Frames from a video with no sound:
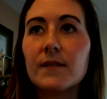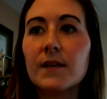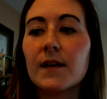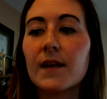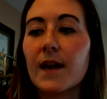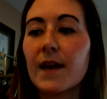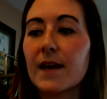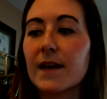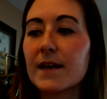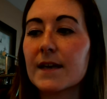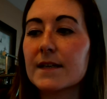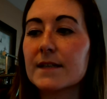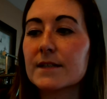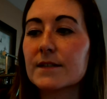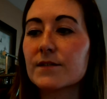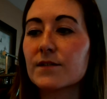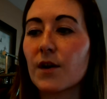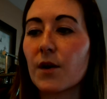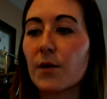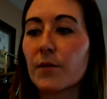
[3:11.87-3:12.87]
And
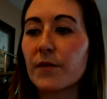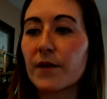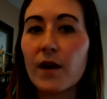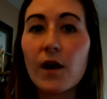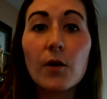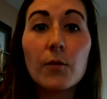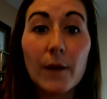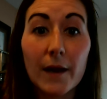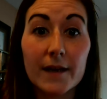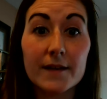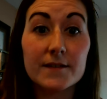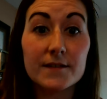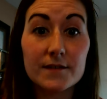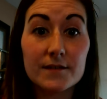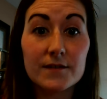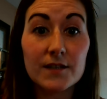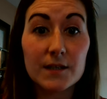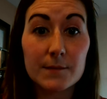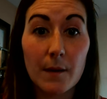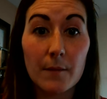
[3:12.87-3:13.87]
so there are ways
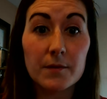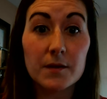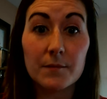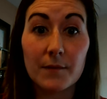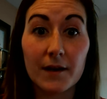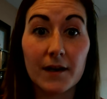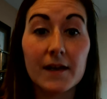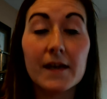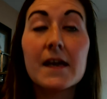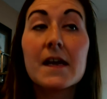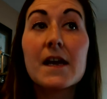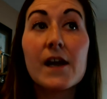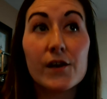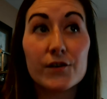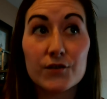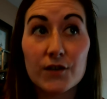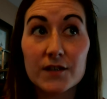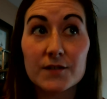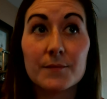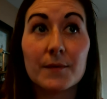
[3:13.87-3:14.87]
to come up with the money, and
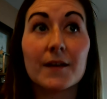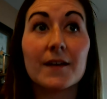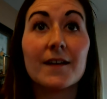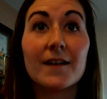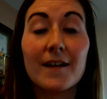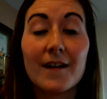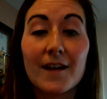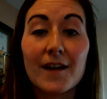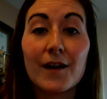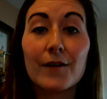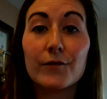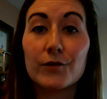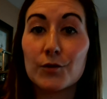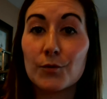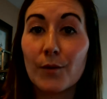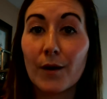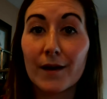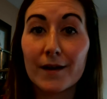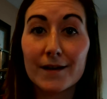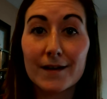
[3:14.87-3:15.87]
trust me, if you
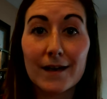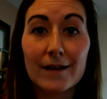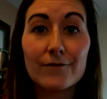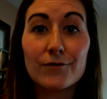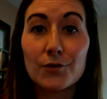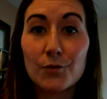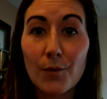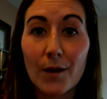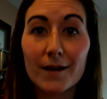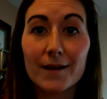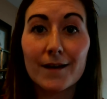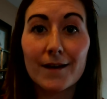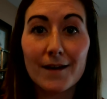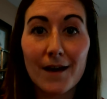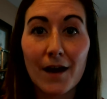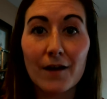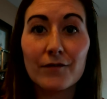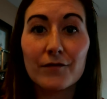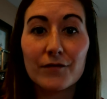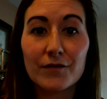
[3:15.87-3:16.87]
want it
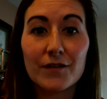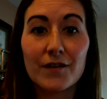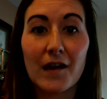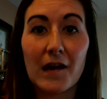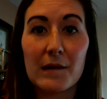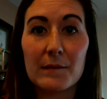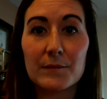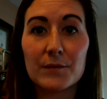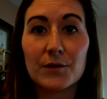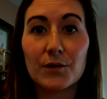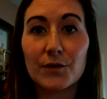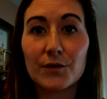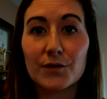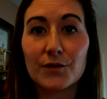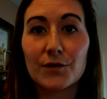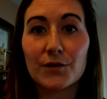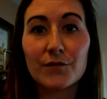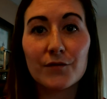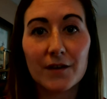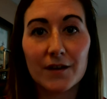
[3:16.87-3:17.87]
enough,
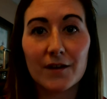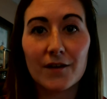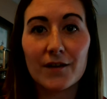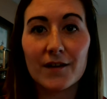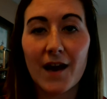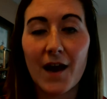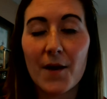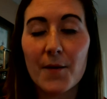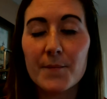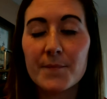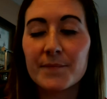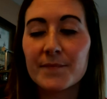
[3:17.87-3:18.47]
you'll figure it out.